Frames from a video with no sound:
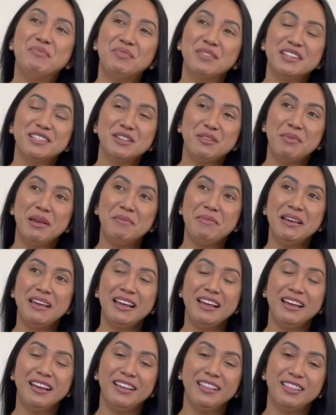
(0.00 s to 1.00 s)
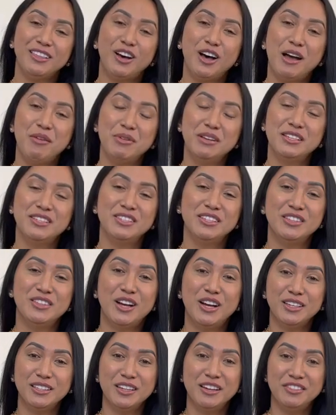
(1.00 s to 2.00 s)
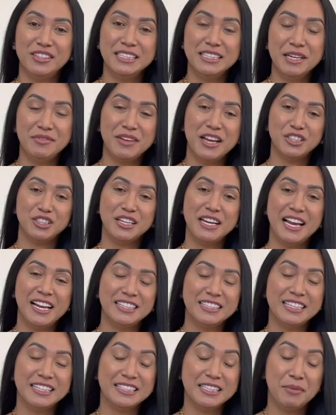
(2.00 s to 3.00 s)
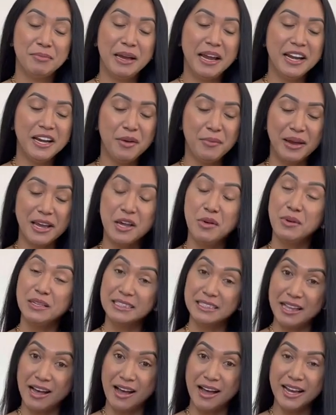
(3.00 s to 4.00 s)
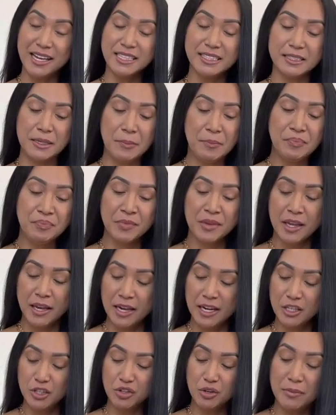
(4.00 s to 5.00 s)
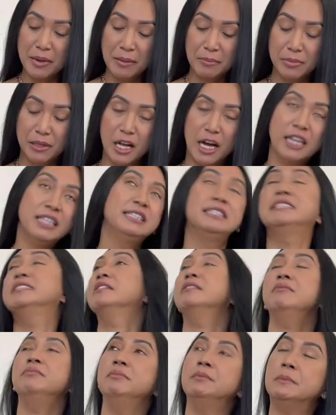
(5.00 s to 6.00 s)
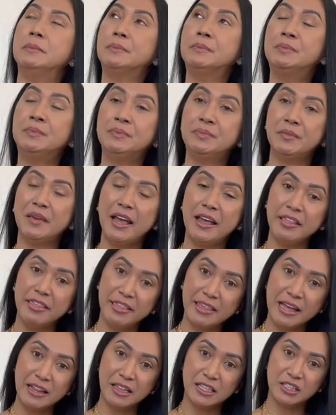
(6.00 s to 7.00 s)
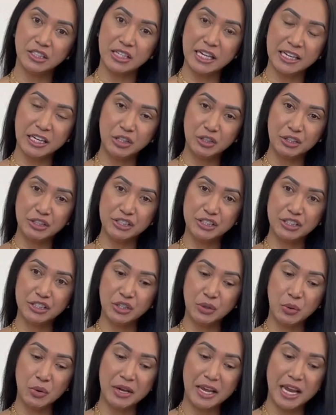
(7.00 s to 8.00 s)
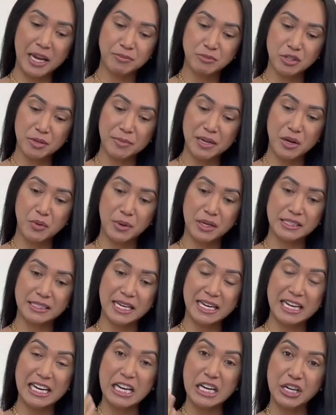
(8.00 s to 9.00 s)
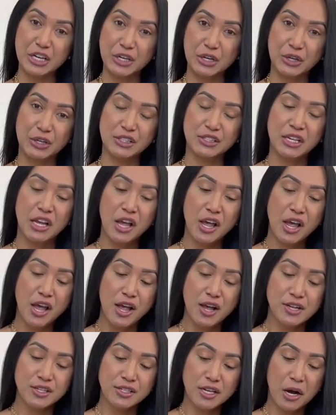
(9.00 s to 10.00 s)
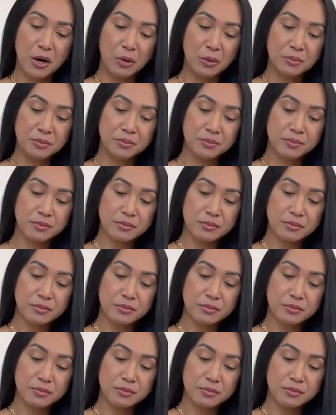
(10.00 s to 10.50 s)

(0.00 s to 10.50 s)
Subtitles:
So maybe he thought I was not of the same nationality as him. But anyway, he was nice. He took my bloods. And then the second nurse who came to me was an Indian nurse. So